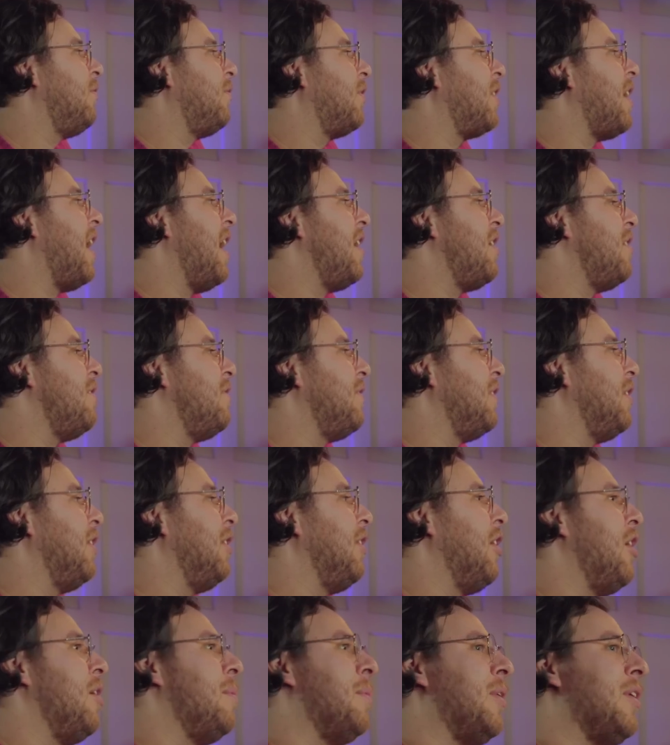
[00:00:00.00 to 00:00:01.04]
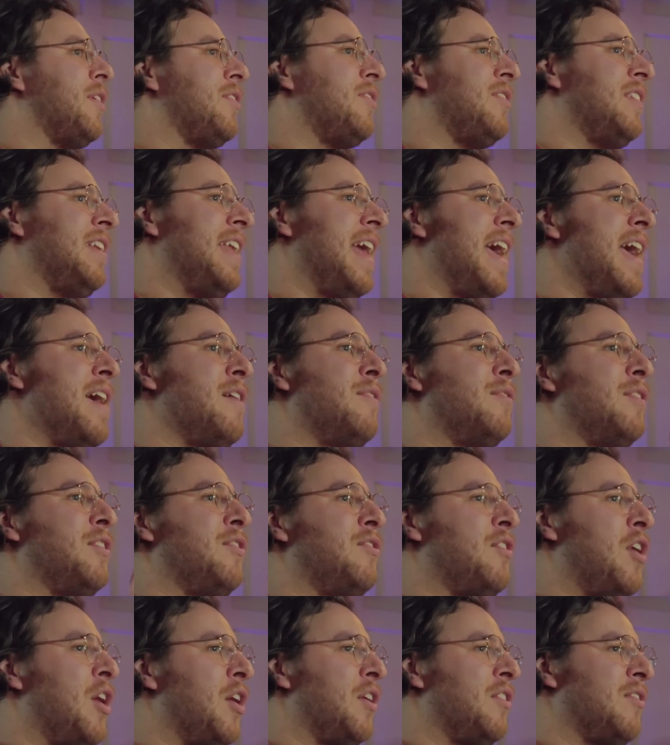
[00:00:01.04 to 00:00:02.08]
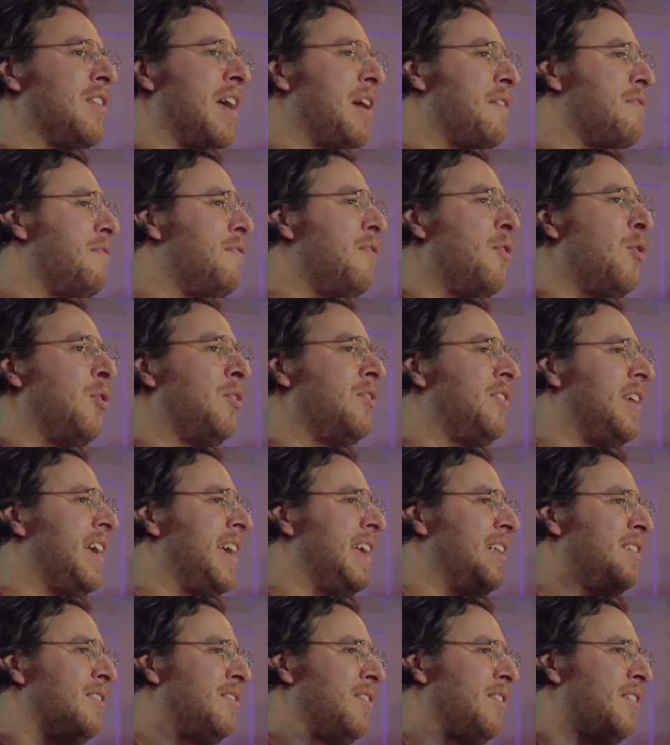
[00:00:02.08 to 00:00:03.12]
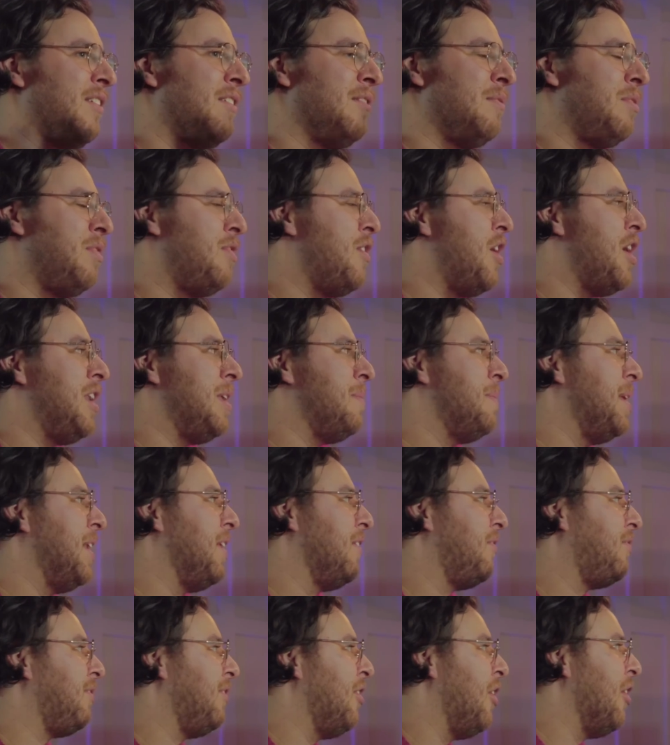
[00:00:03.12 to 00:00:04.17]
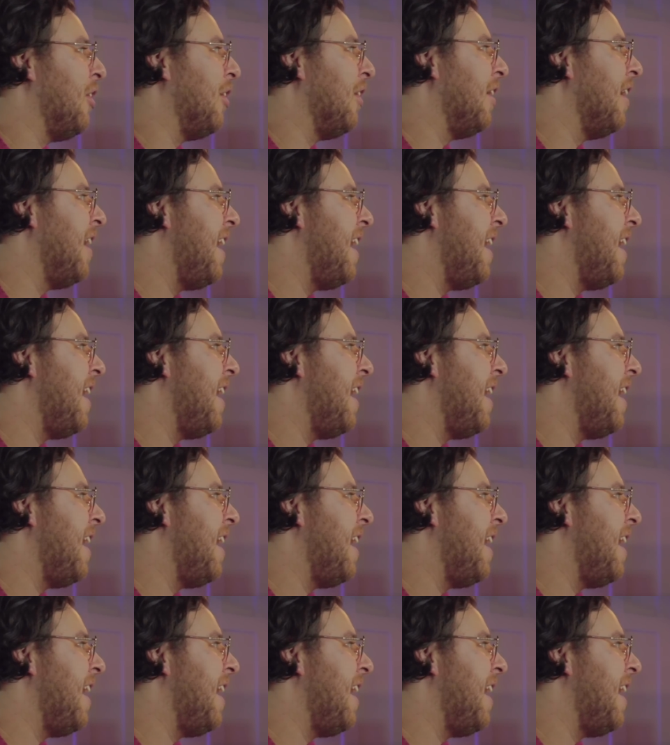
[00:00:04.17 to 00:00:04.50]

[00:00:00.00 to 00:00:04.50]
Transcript: Ricardo Villalobos and every song is like 14 to 30 minutes long.